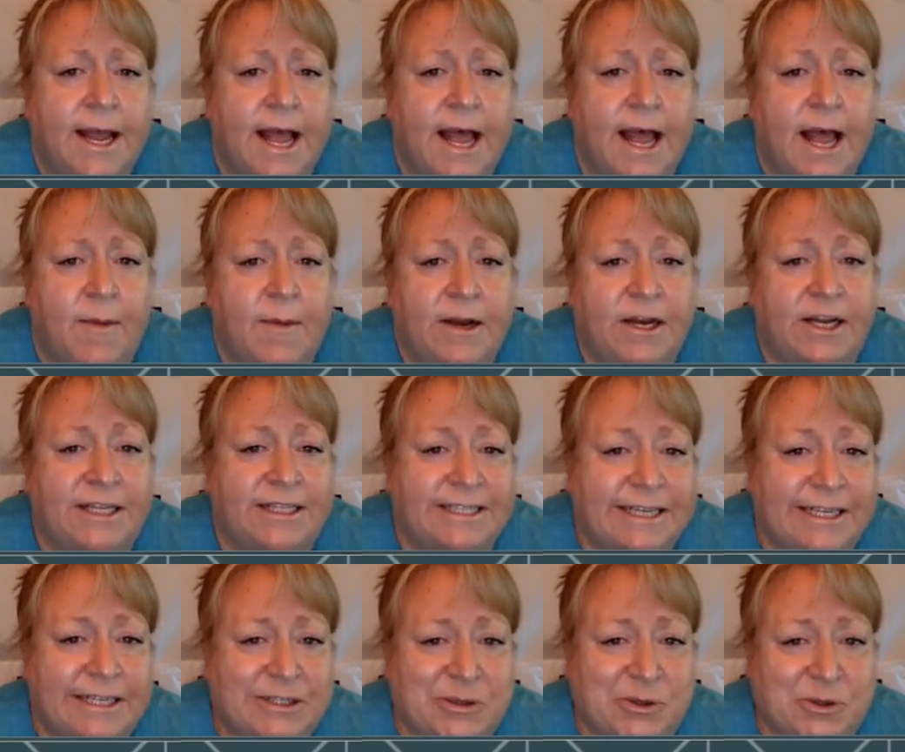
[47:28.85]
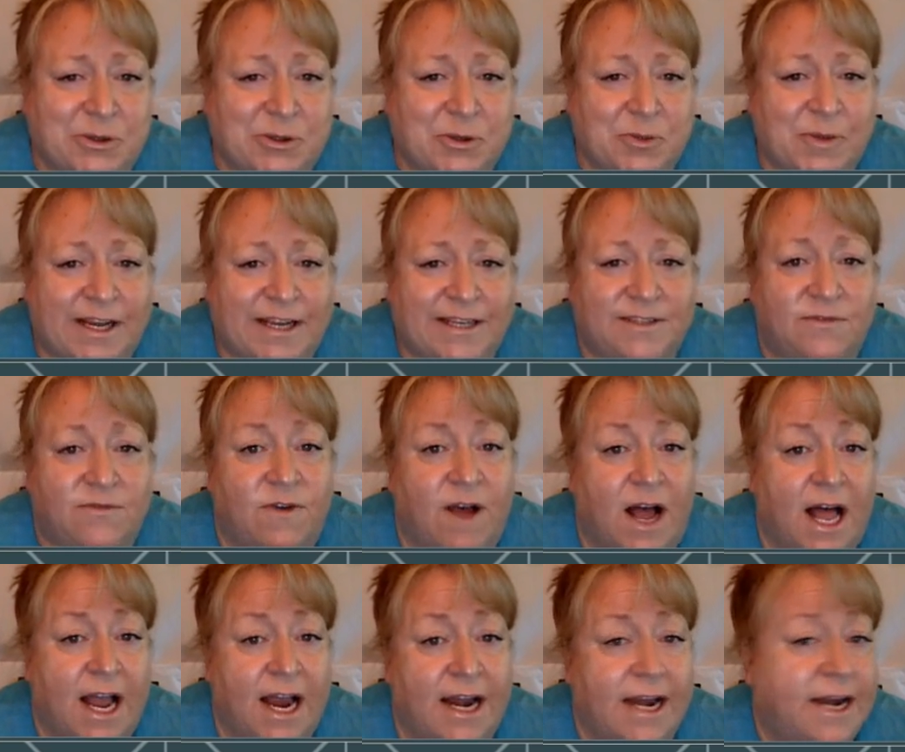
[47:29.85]
Um, and you can see it's older because
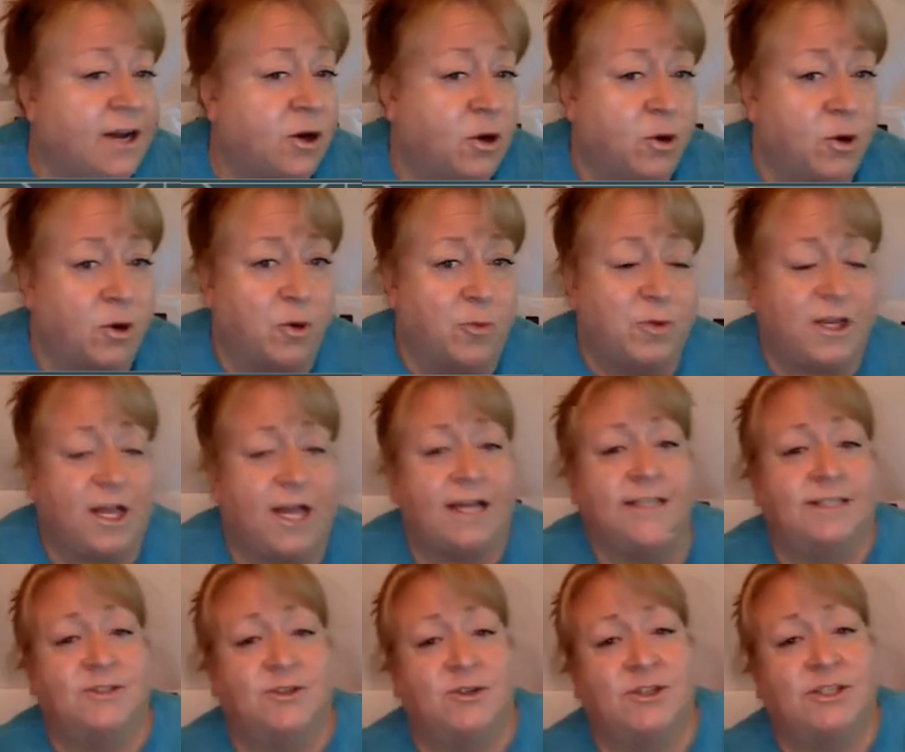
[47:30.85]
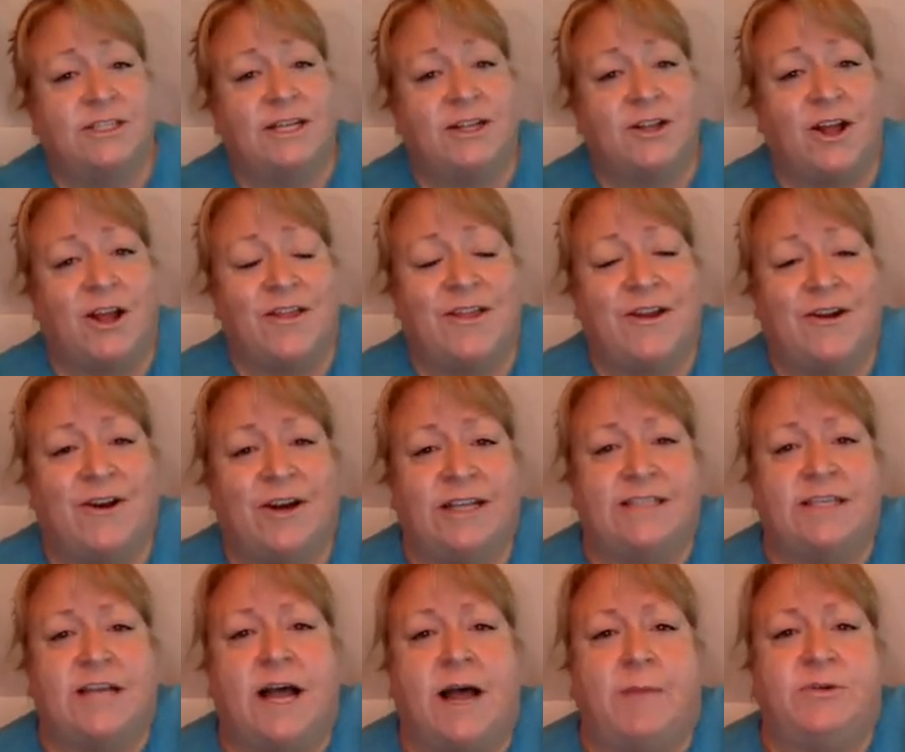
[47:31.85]
Vine and Google Plus are still on there
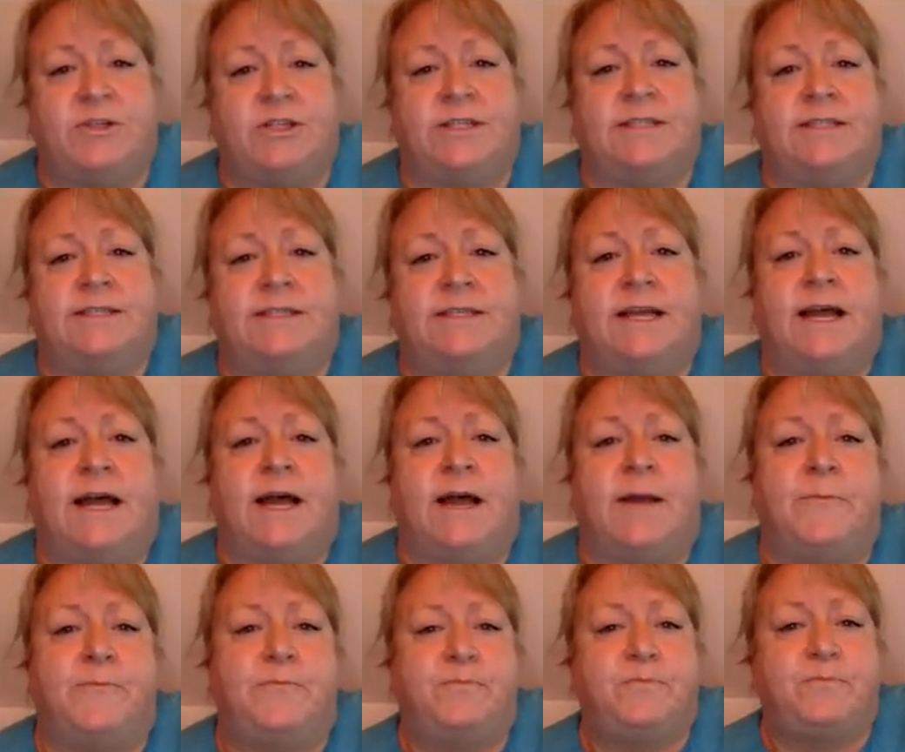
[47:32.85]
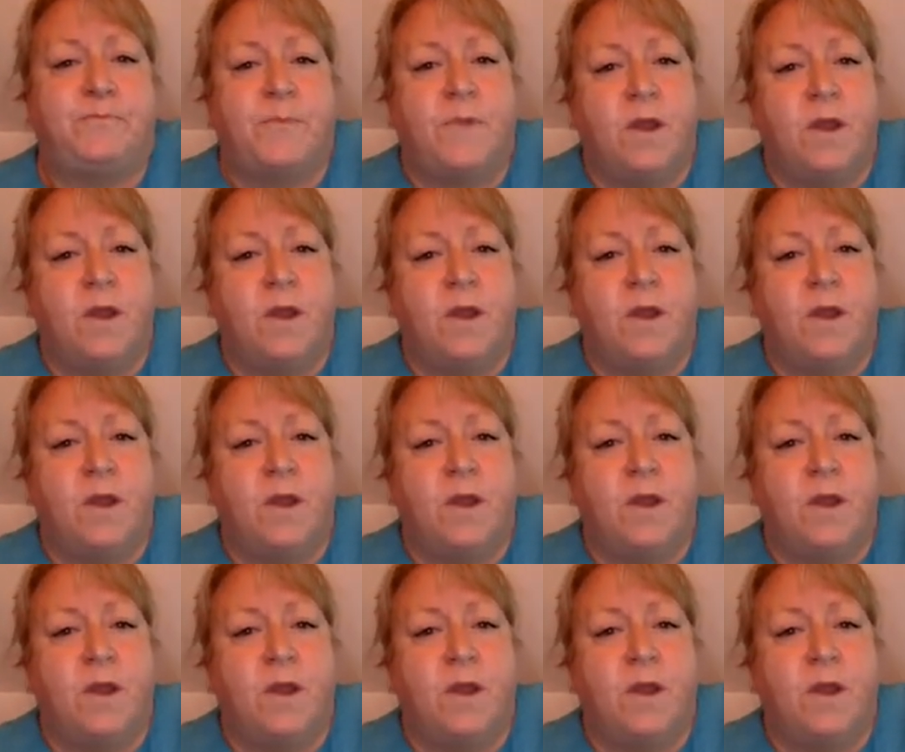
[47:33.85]
as options. Um,